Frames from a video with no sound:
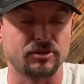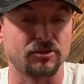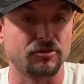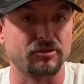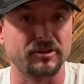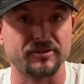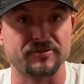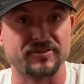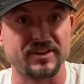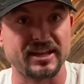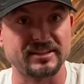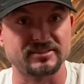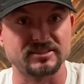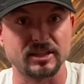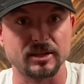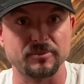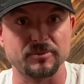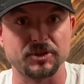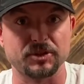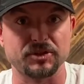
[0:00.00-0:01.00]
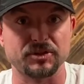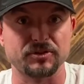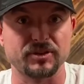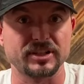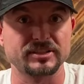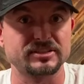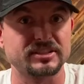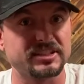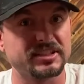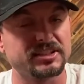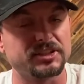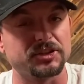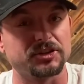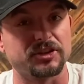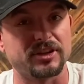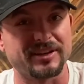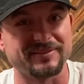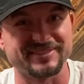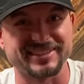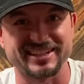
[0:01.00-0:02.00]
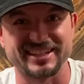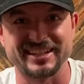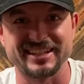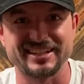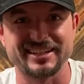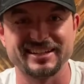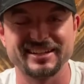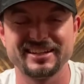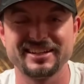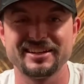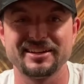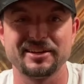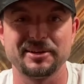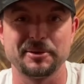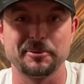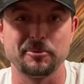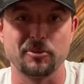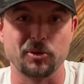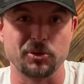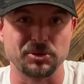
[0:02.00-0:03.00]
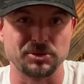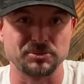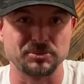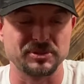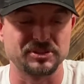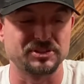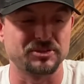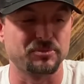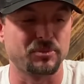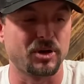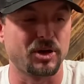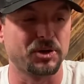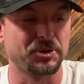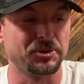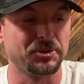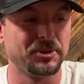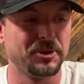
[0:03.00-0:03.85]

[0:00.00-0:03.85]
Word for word: if that's something you're interested, you're gonna have to get a more expensive model.